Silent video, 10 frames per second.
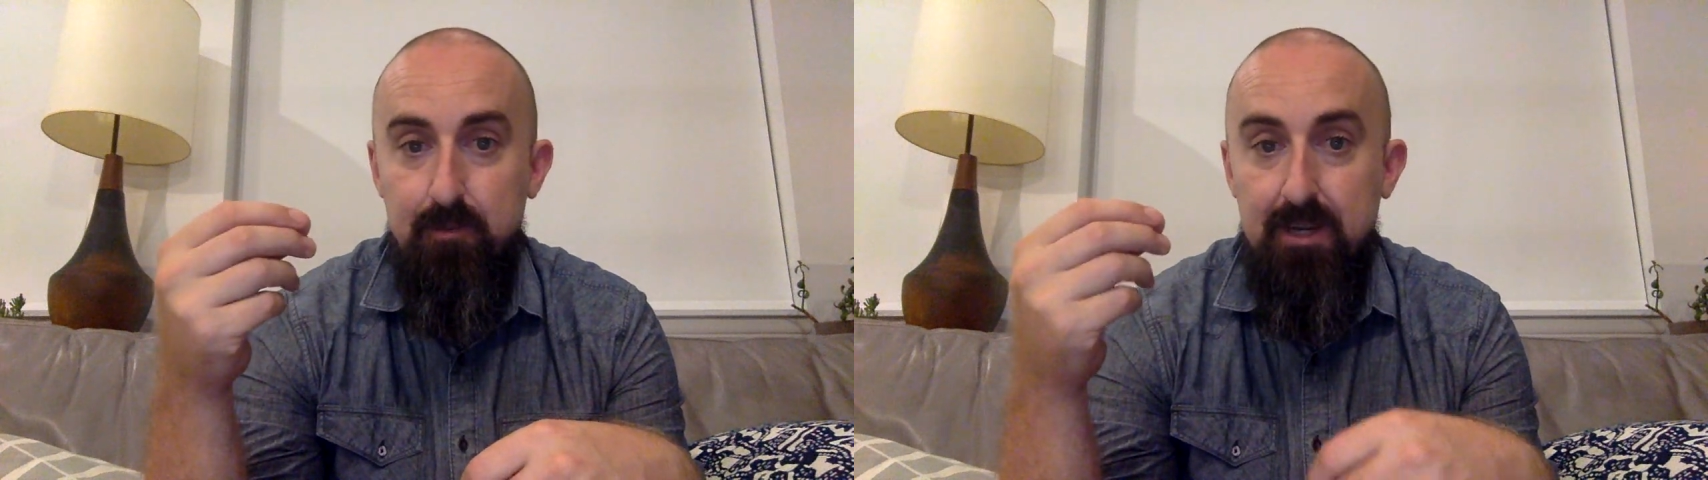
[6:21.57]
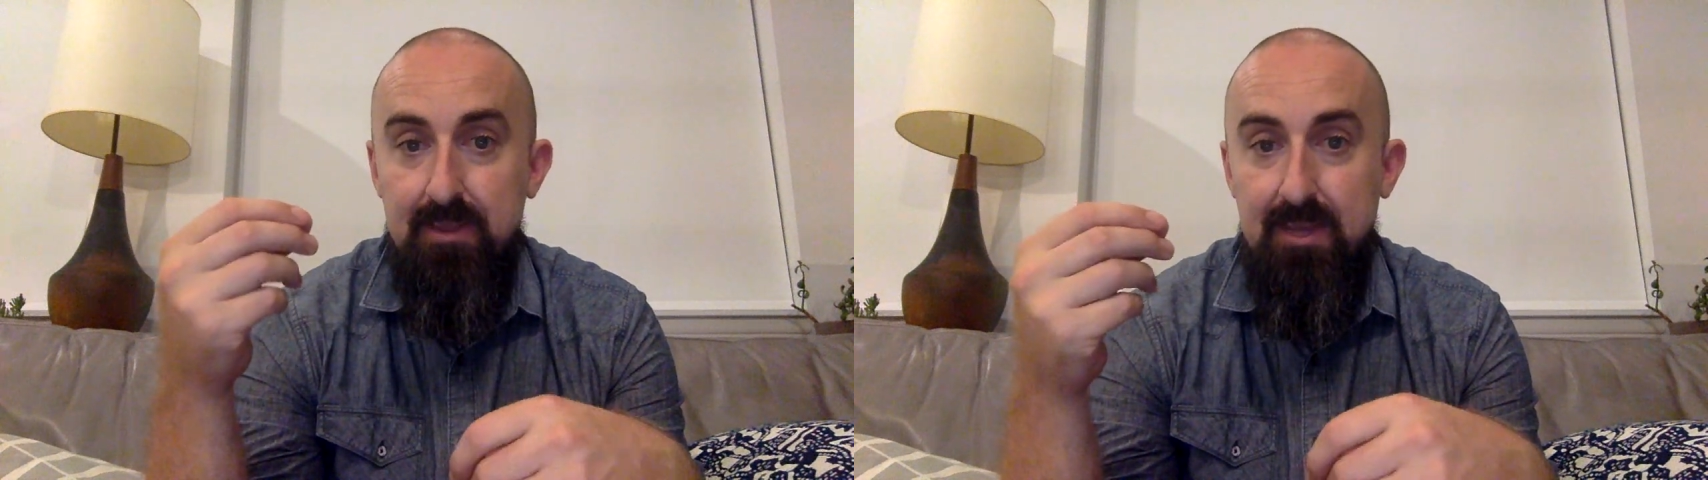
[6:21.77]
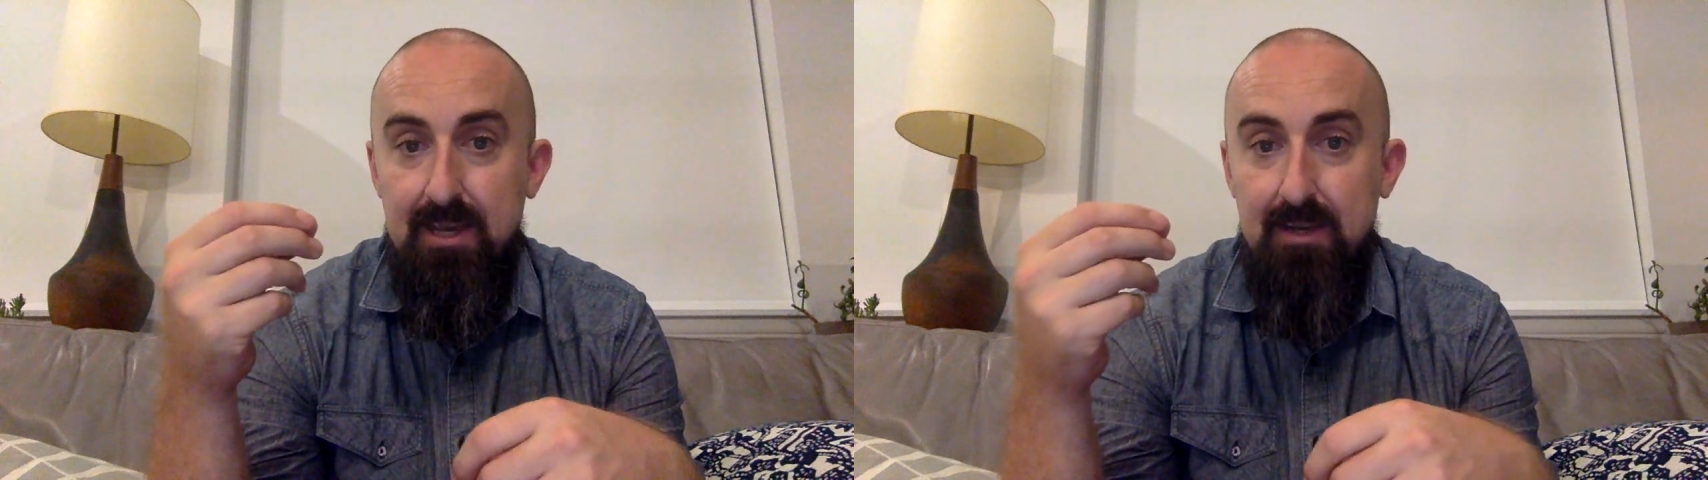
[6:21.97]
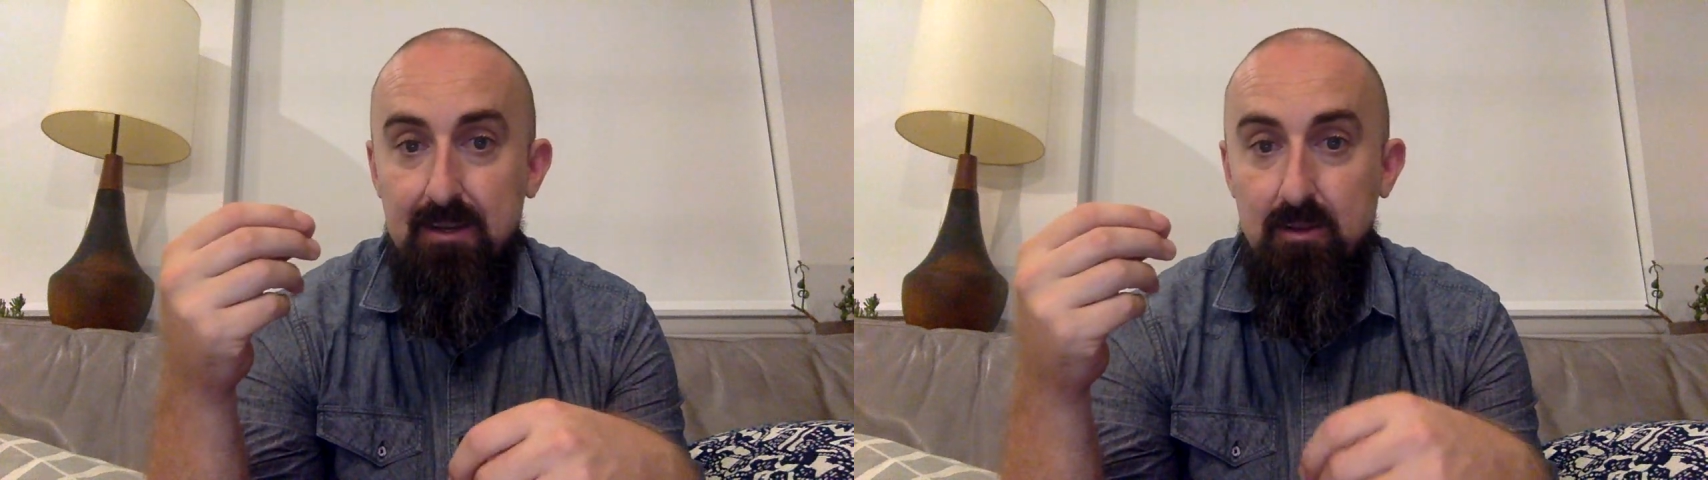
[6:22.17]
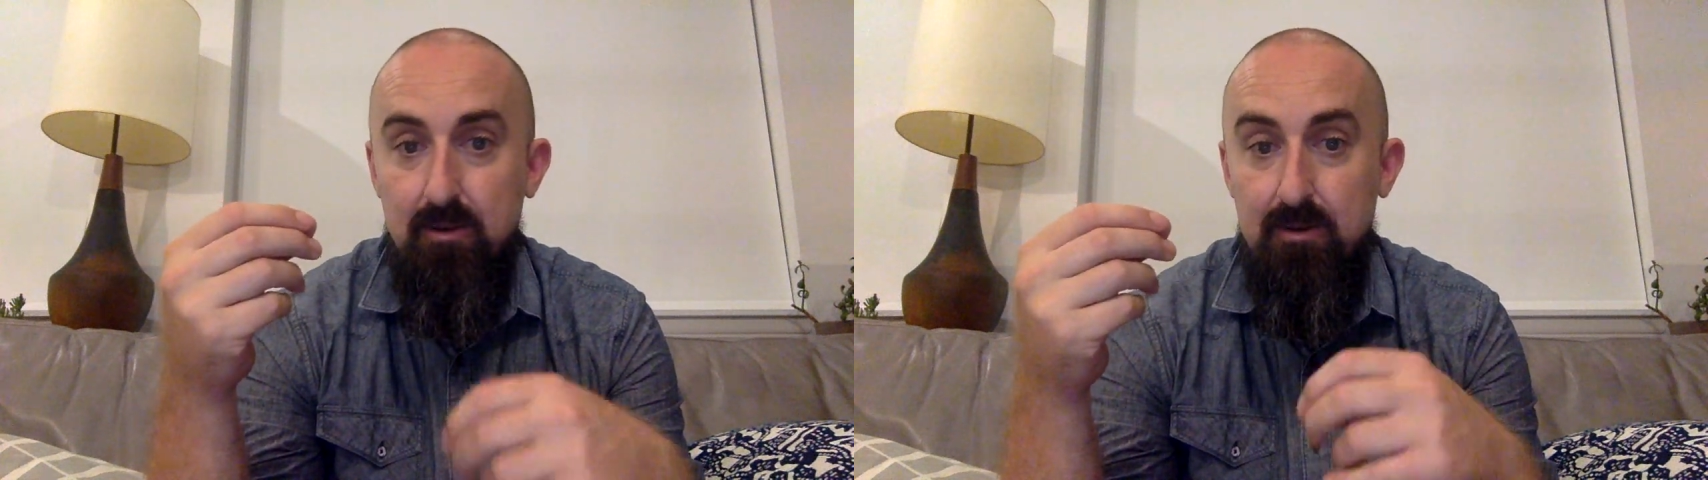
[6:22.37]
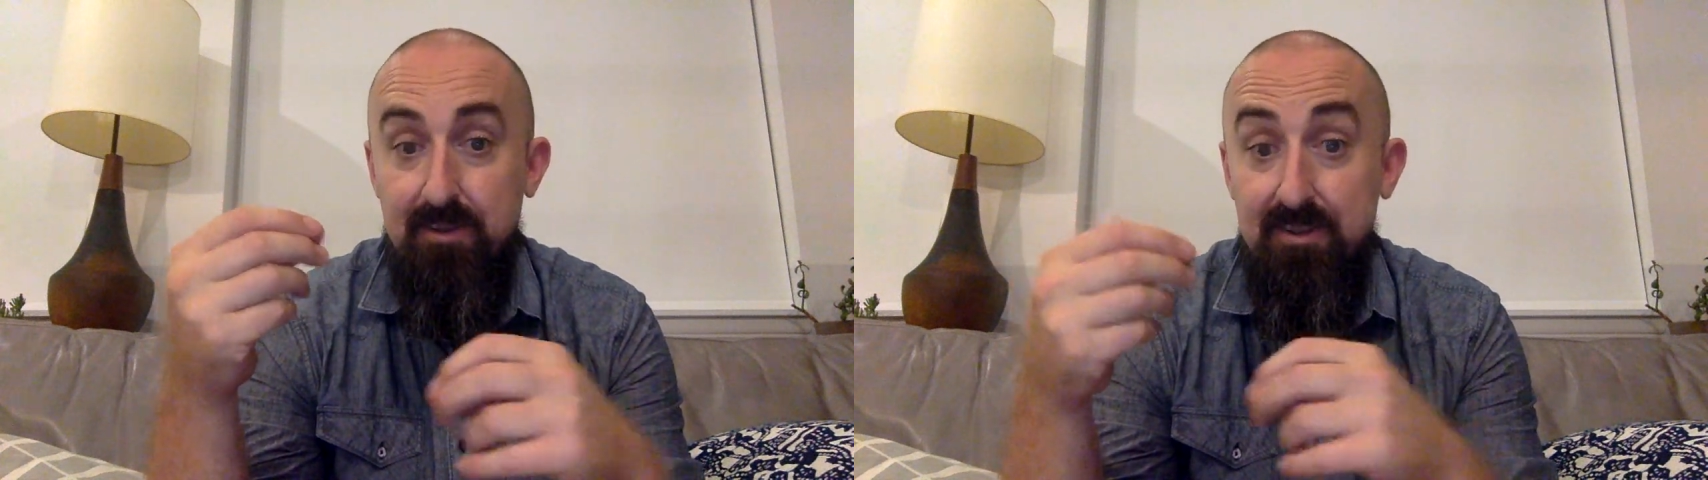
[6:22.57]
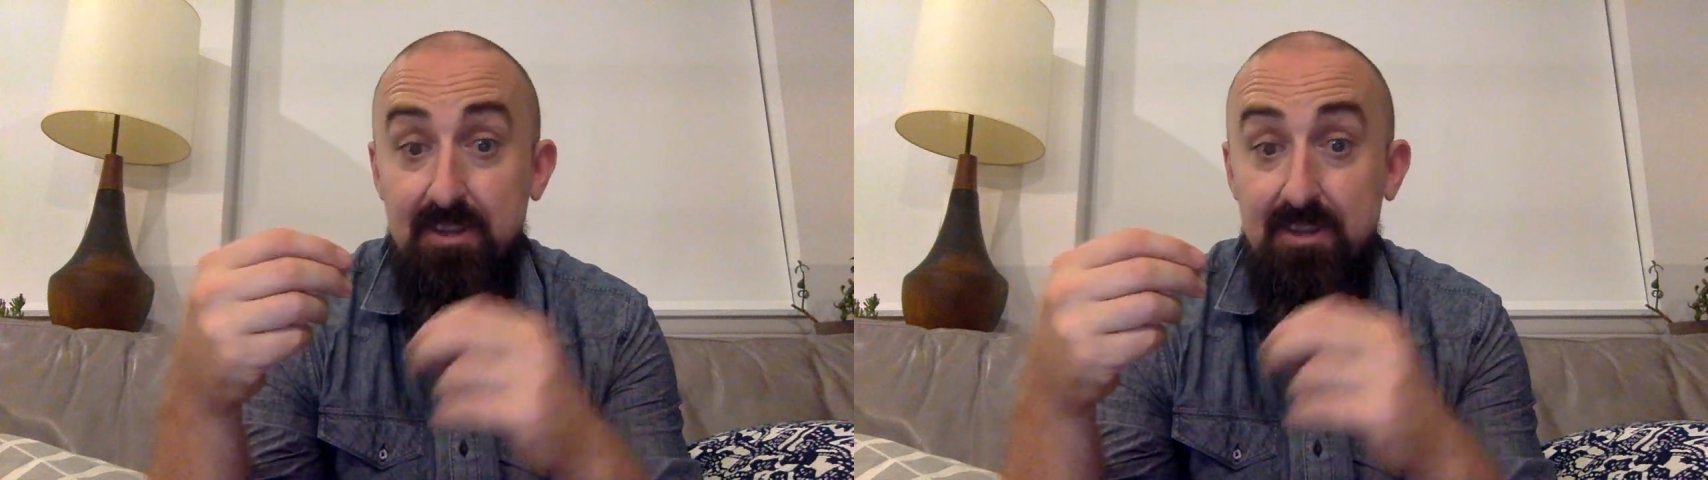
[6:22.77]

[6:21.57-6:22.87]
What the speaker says: we can then learn the